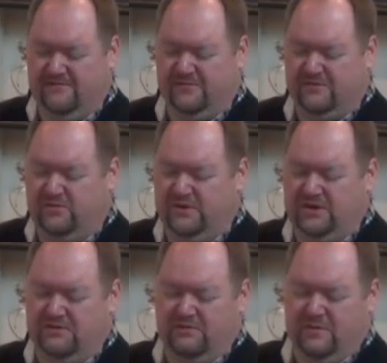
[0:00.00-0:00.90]
For in the
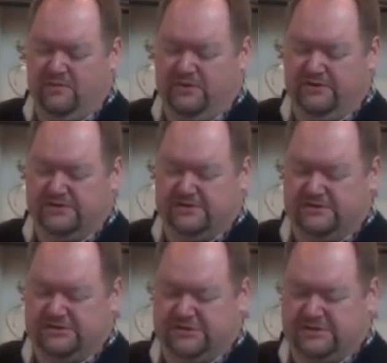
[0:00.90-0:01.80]
way you remembered your
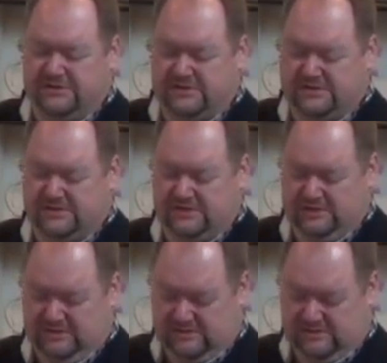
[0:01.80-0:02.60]
son Jesus,